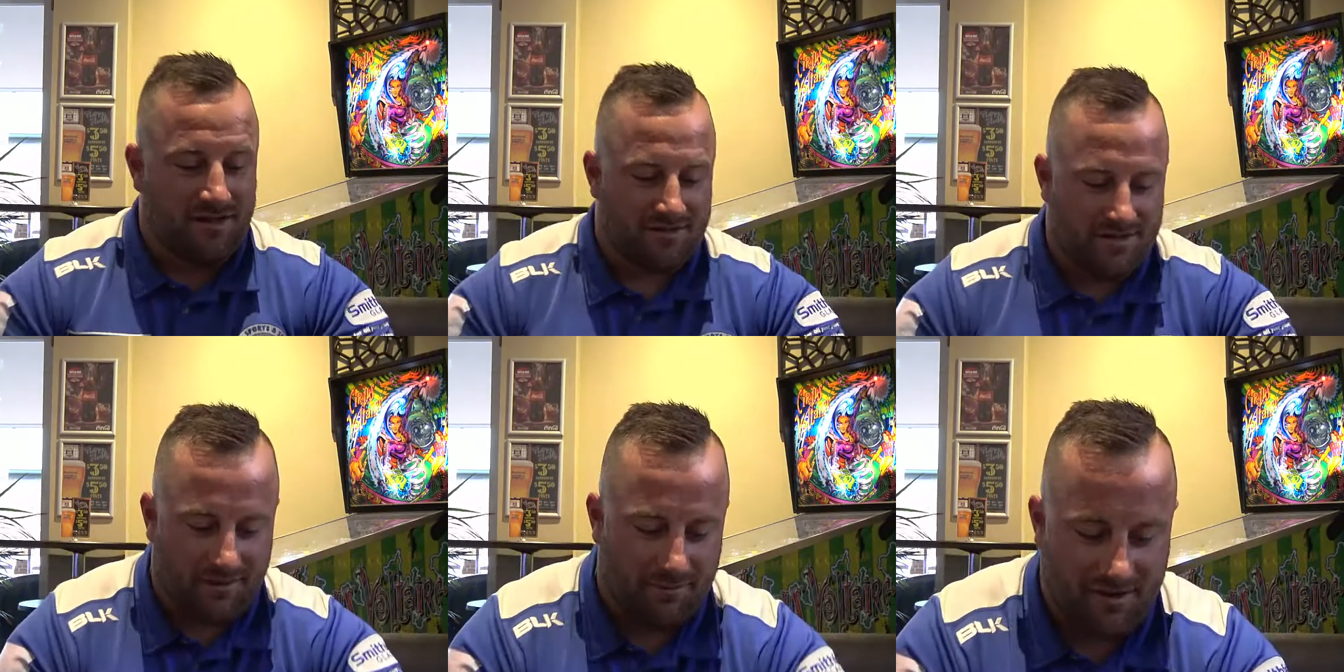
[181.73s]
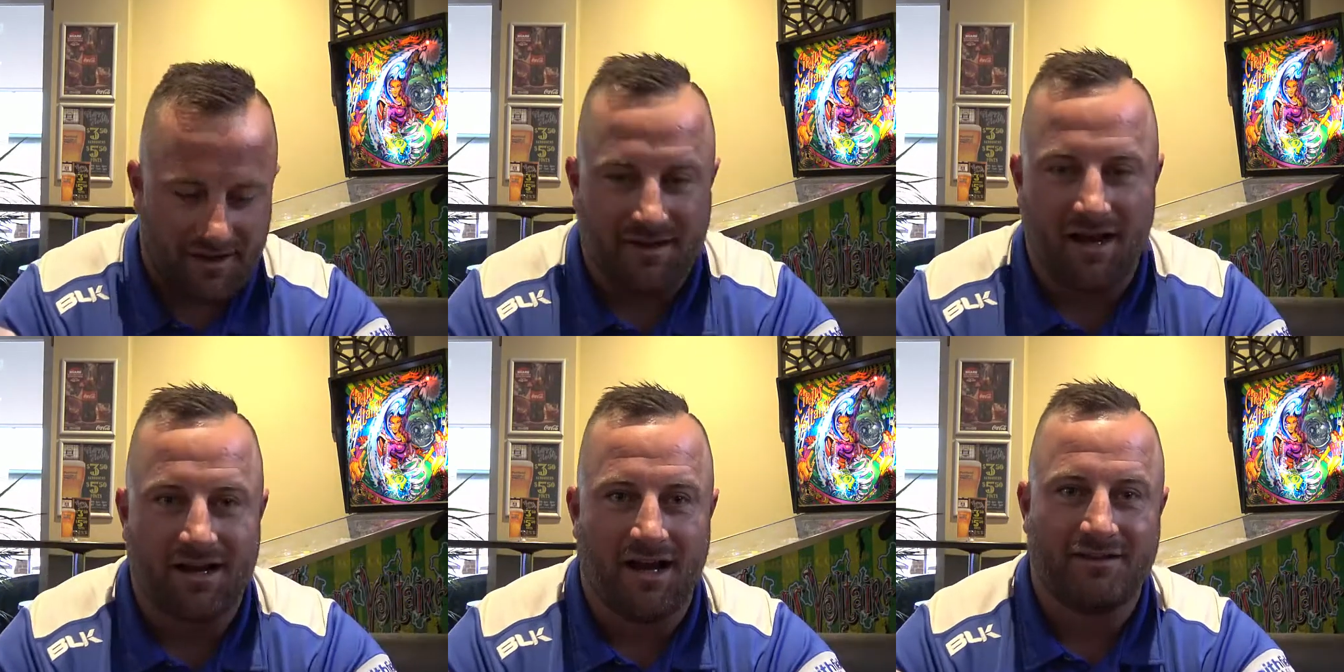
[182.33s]
I'll start with
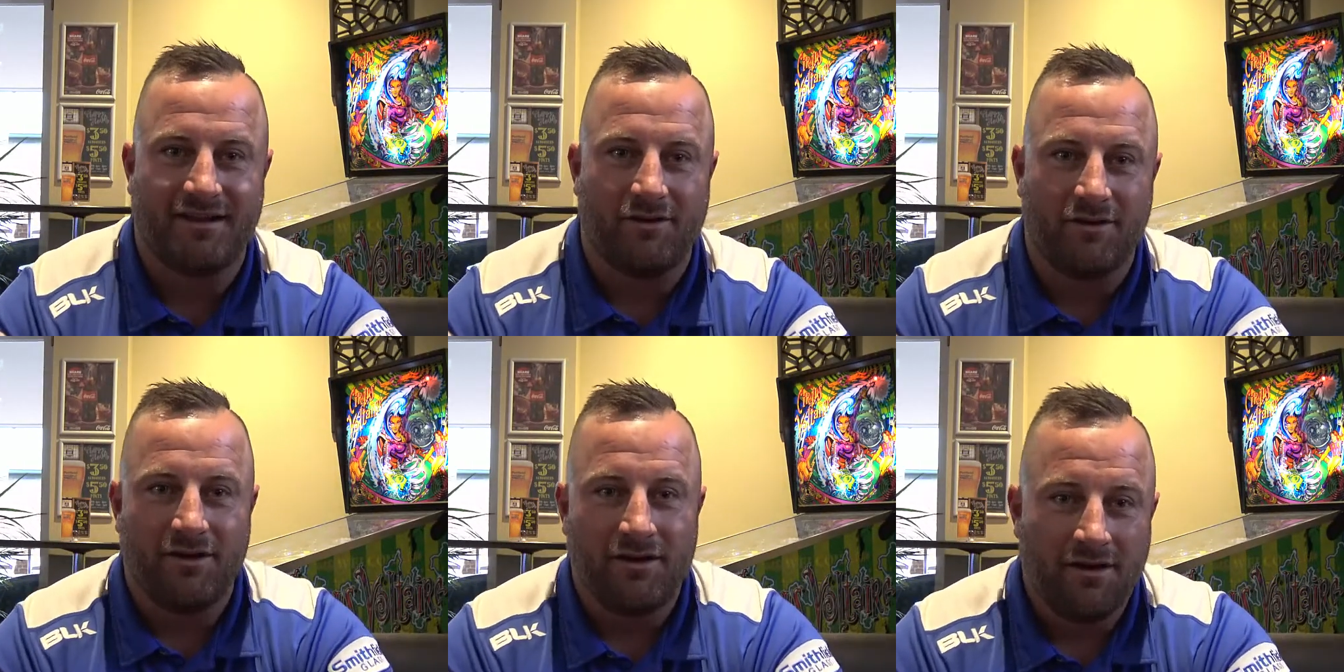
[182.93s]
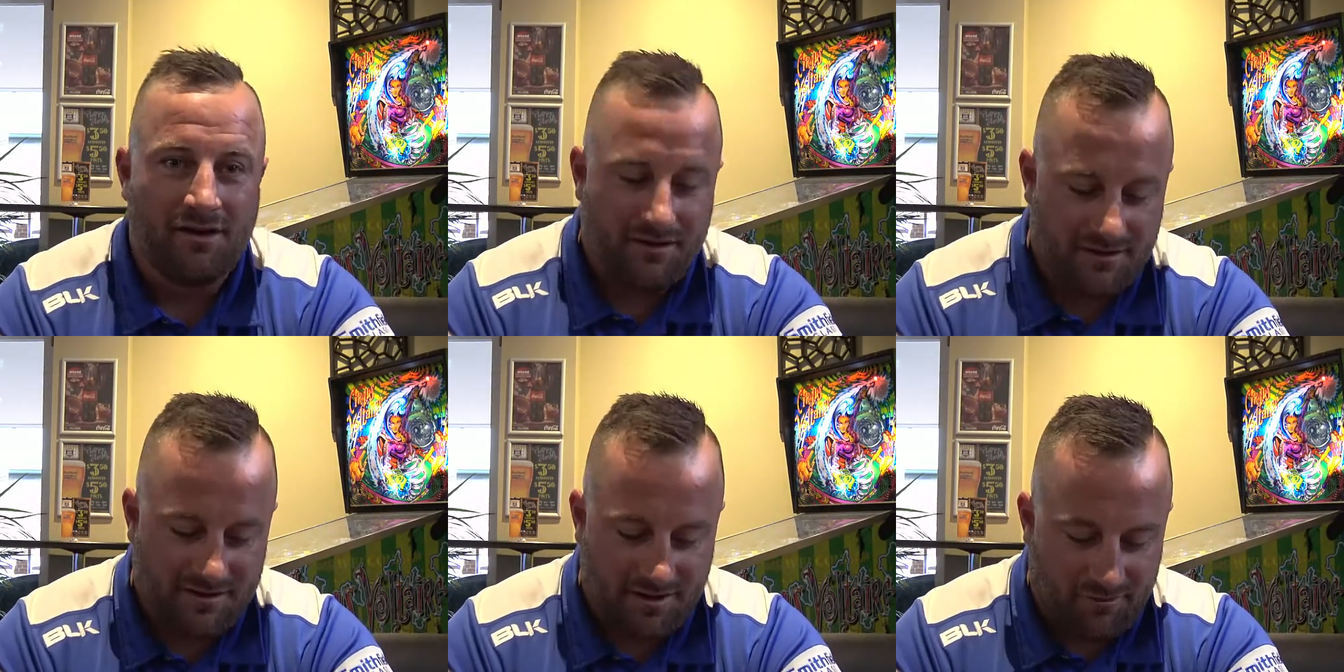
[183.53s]
Dark Art Tattoo.
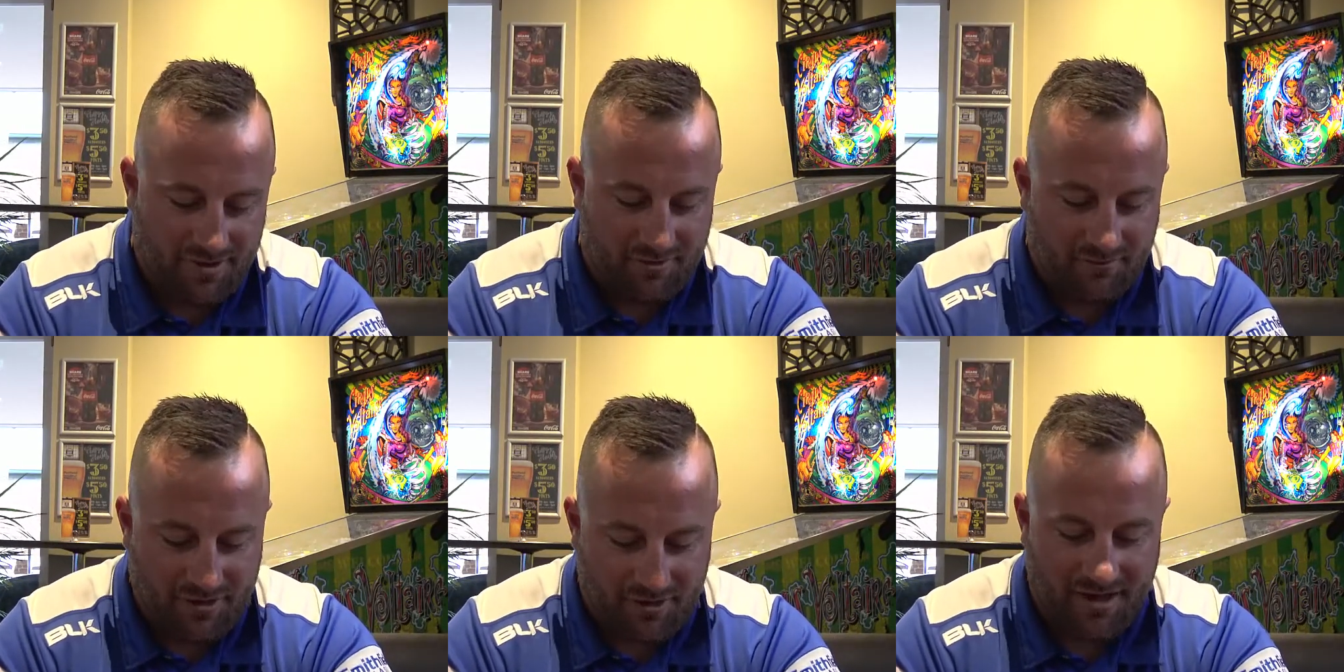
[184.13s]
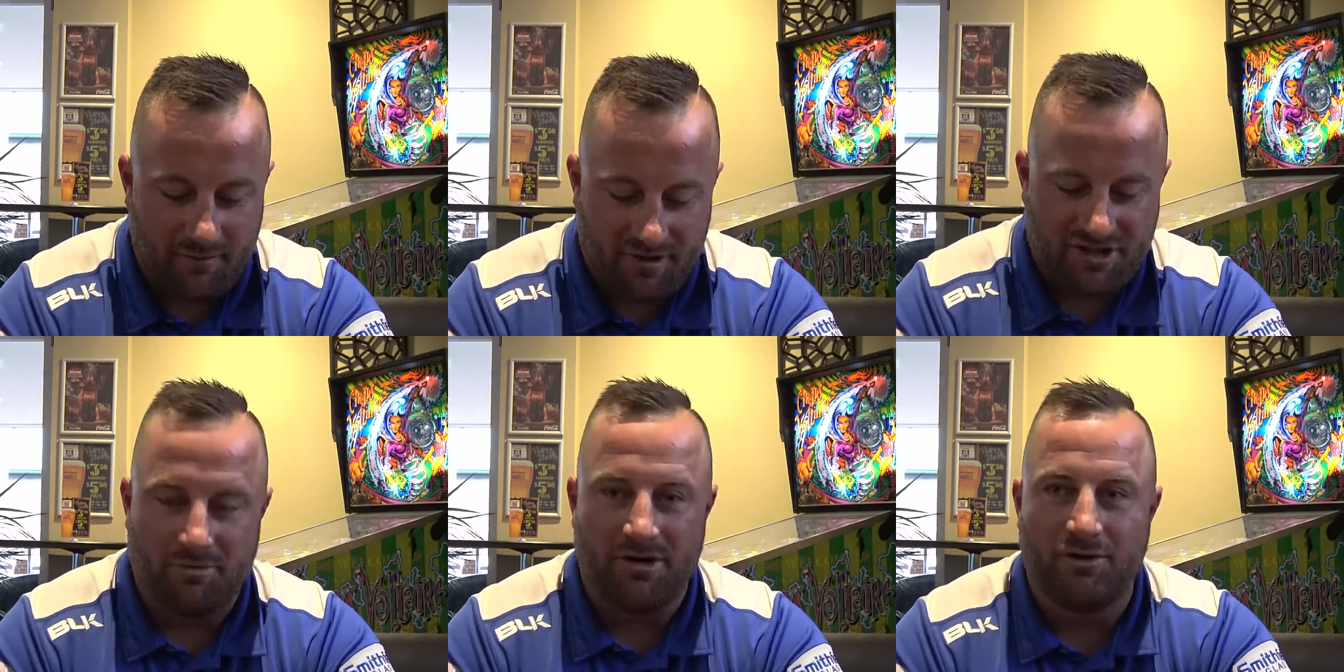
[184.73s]
Yeah. Is number one. We got
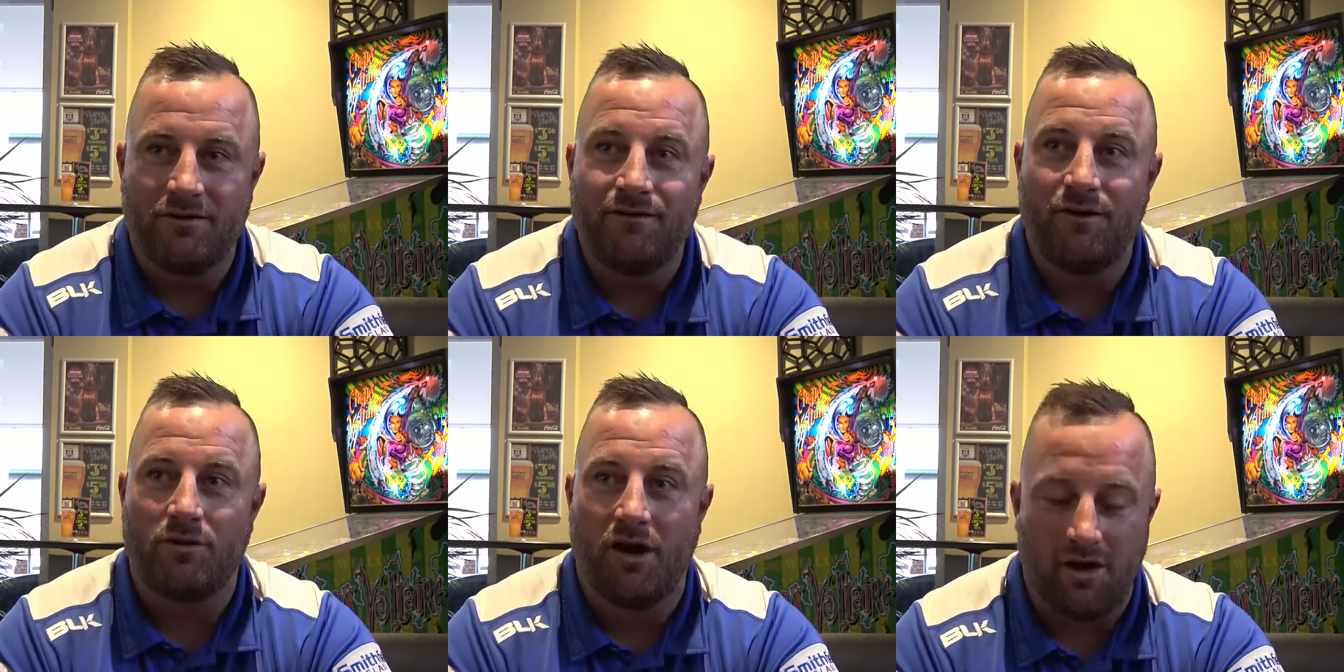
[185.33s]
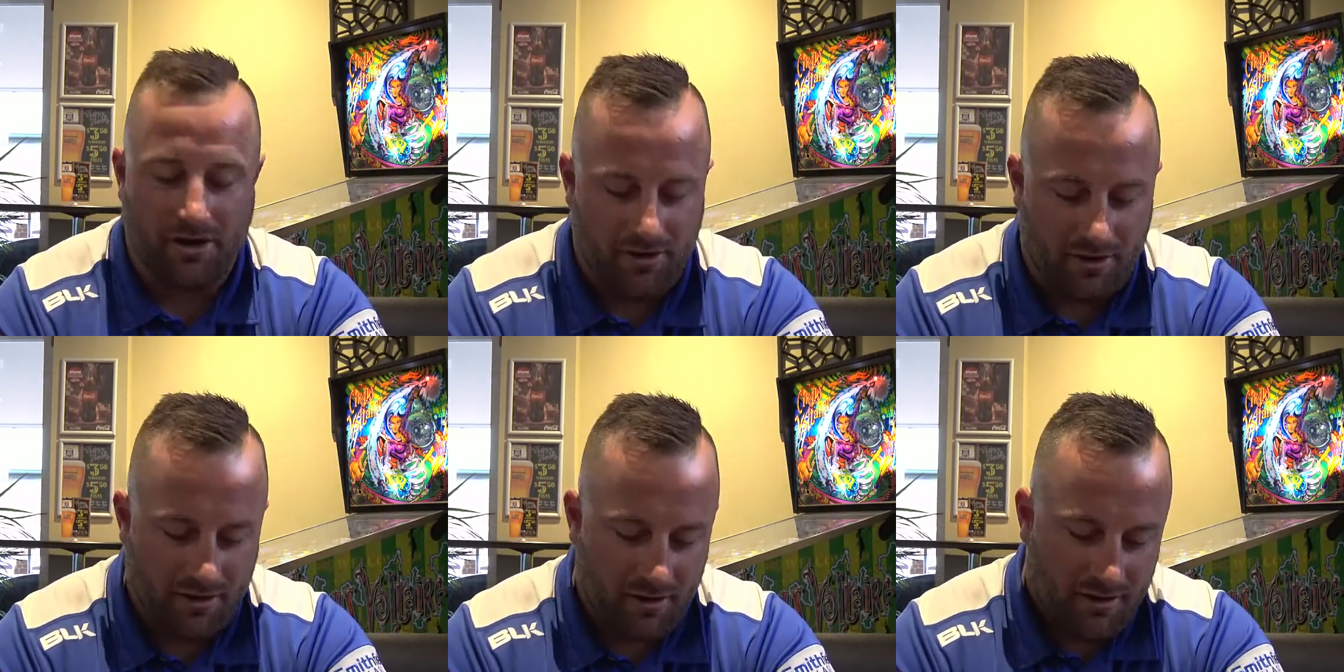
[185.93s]
Beechy Mill, Fulton
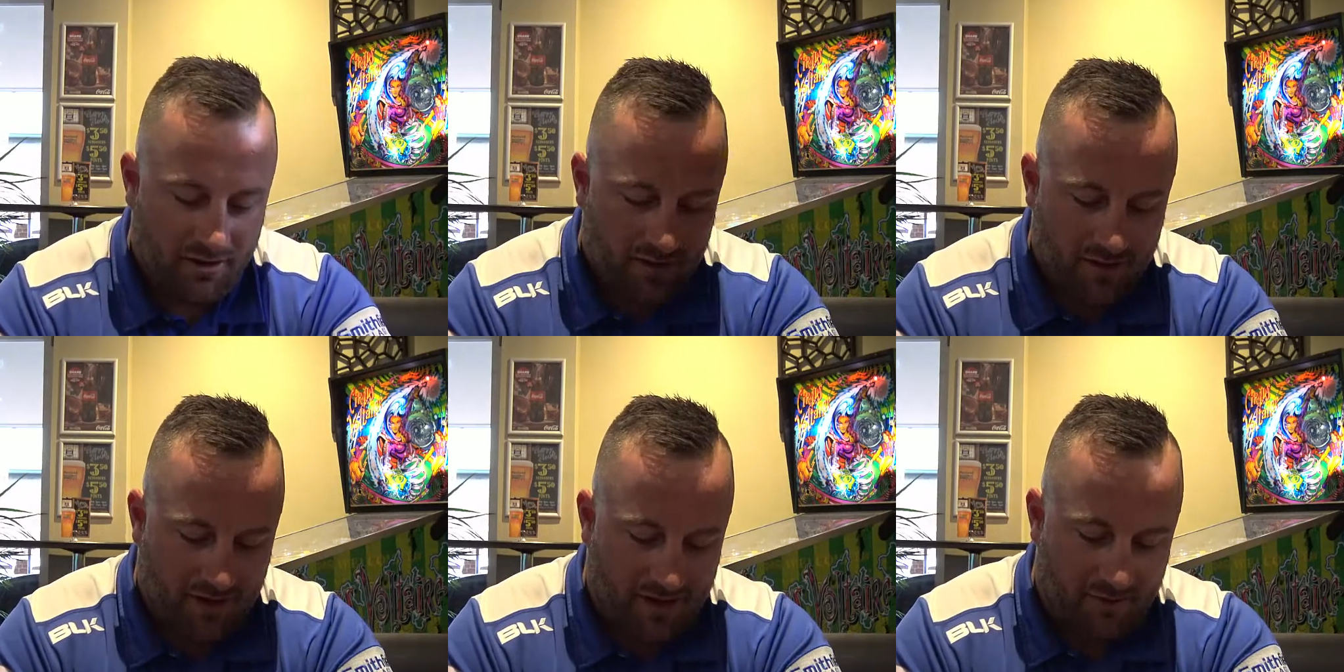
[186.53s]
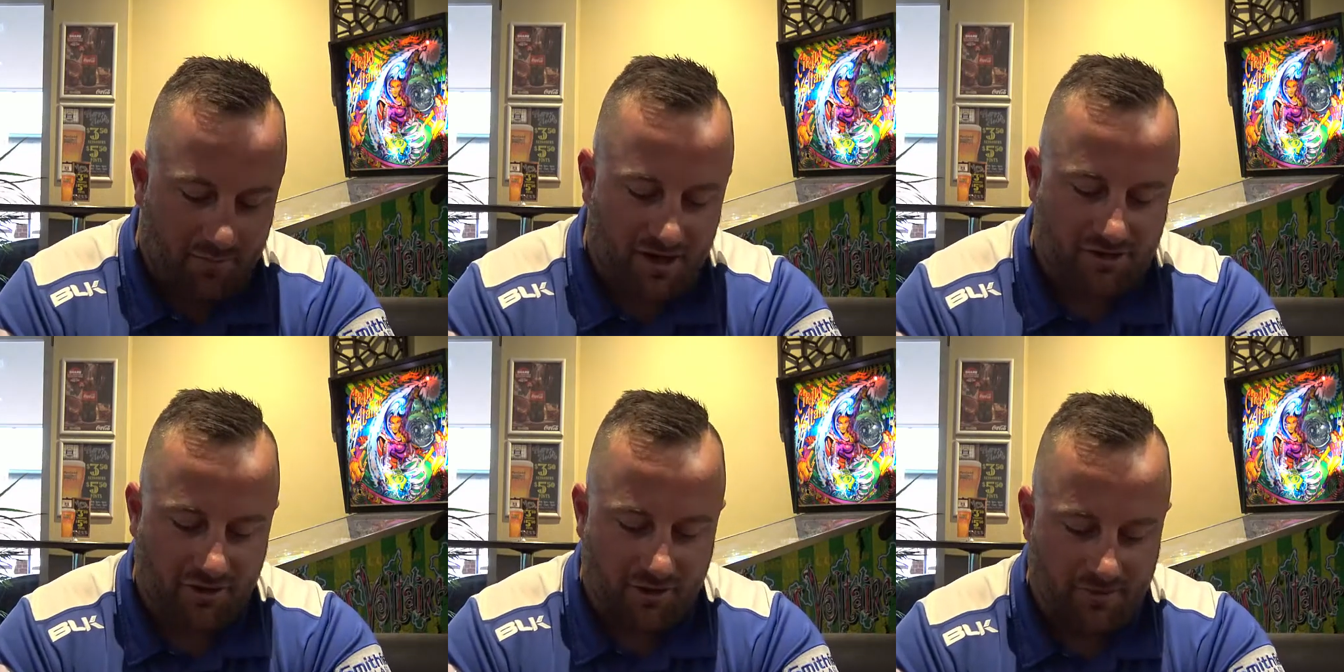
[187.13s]
Hogan, the
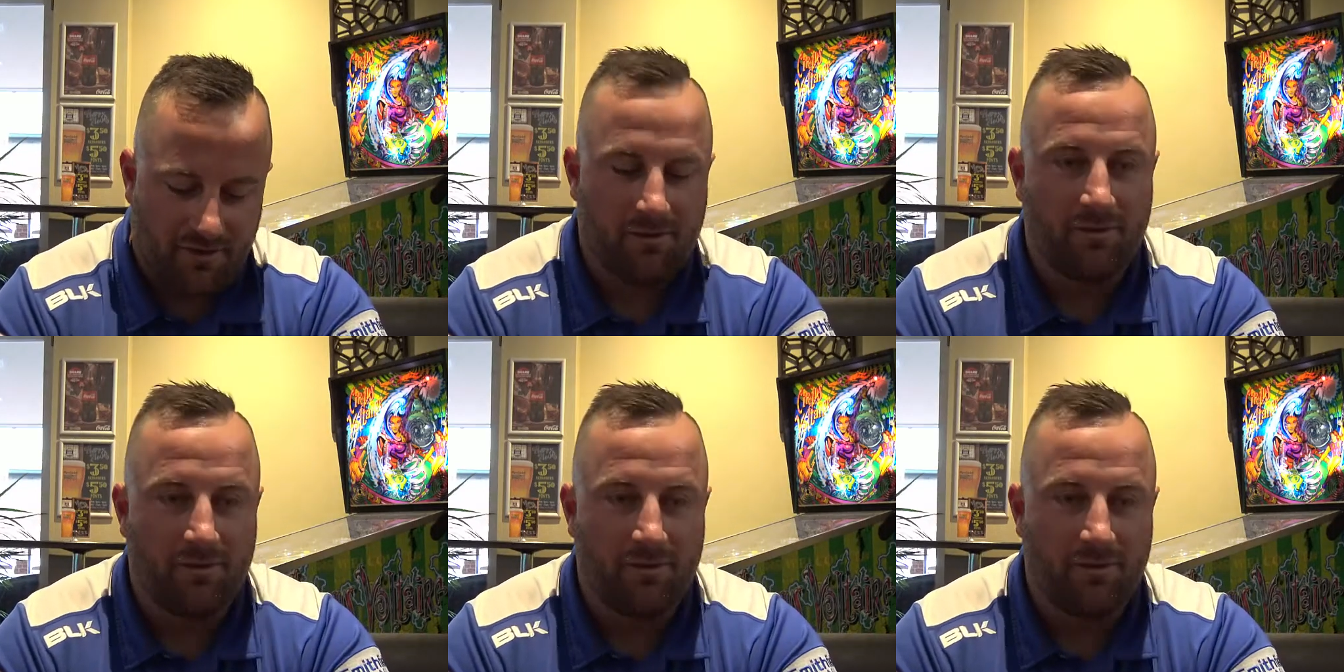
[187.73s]
Plush Group.